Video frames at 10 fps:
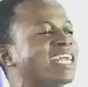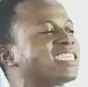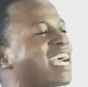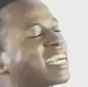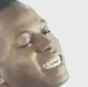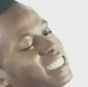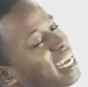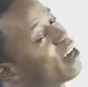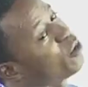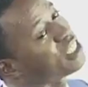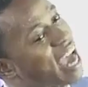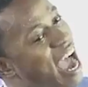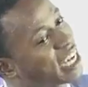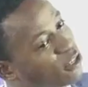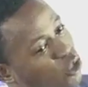there is a case again which they
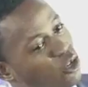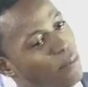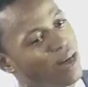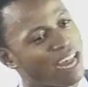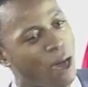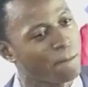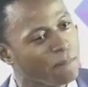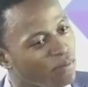are accusing your mother.